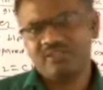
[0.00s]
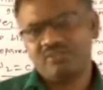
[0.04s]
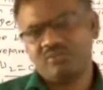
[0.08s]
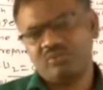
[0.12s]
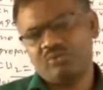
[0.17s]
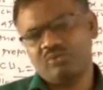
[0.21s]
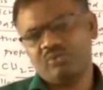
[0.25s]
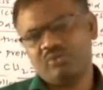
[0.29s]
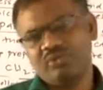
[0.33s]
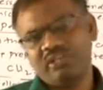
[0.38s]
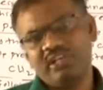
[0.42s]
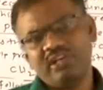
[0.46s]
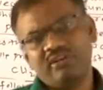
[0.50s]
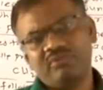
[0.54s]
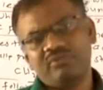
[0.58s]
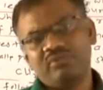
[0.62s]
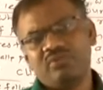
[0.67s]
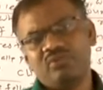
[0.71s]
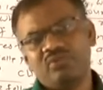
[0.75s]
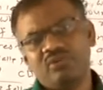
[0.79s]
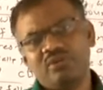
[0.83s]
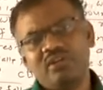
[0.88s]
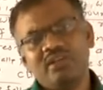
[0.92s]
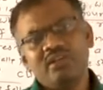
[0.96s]
So
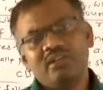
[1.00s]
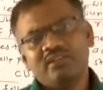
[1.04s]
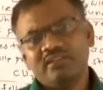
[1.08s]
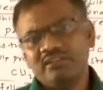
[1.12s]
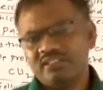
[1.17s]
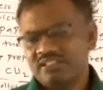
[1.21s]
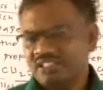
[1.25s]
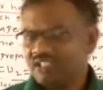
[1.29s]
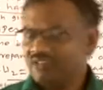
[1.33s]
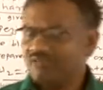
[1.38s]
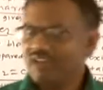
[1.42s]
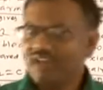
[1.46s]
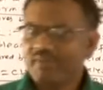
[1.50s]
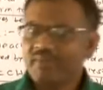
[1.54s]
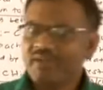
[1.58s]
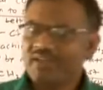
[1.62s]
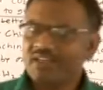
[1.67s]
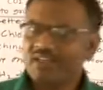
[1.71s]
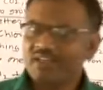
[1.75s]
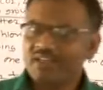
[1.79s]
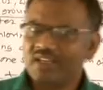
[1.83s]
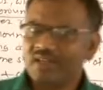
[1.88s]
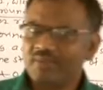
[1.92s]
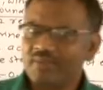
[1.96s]
therefore this
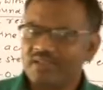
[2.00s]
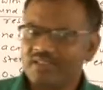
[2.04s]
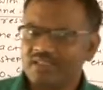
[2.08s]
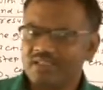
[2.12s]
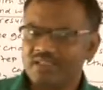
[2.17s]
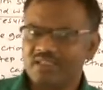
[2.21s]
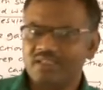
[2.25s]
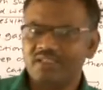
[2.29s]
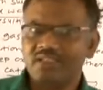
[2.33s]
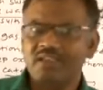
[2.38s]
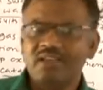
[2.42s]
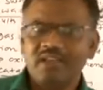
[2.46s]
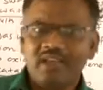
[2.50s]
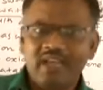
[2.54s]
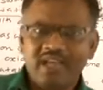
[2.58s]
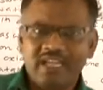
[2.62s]
environmental chemistry